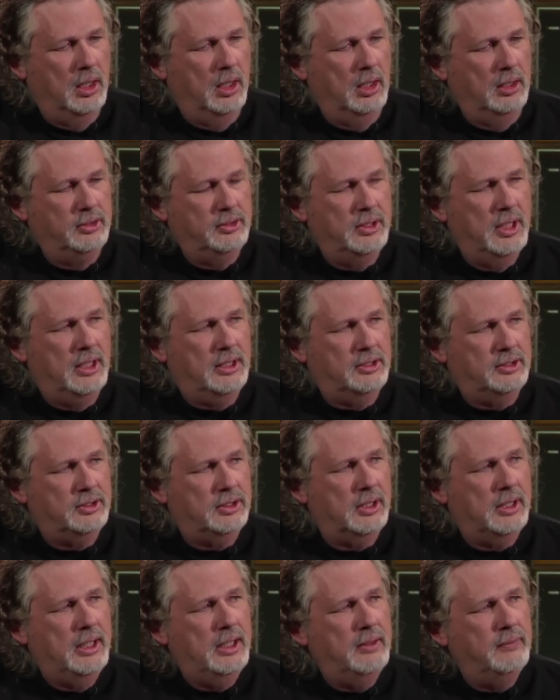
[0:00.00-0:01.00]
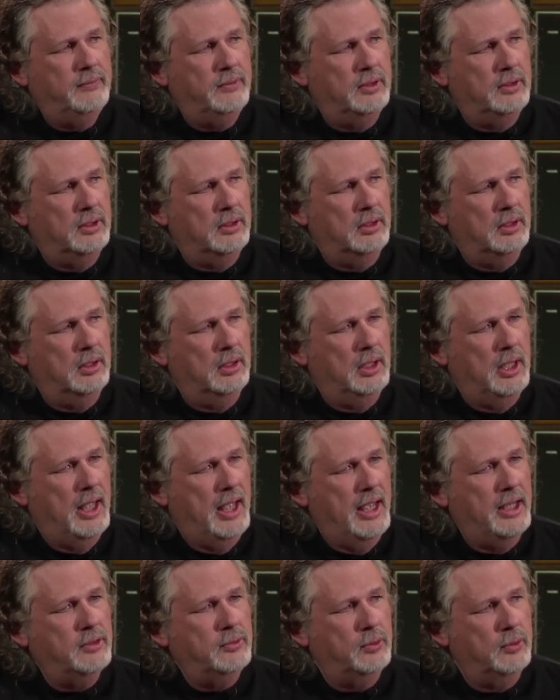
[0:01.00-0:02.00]
he's not a slave to the
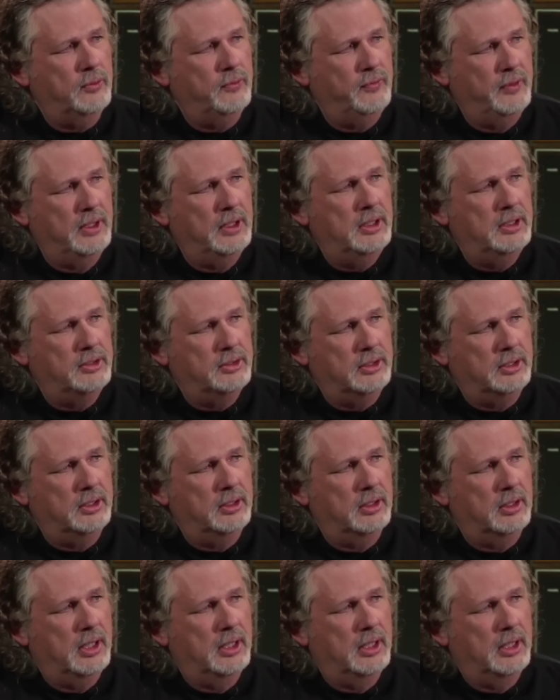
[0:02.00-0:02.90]
actual vintage gear.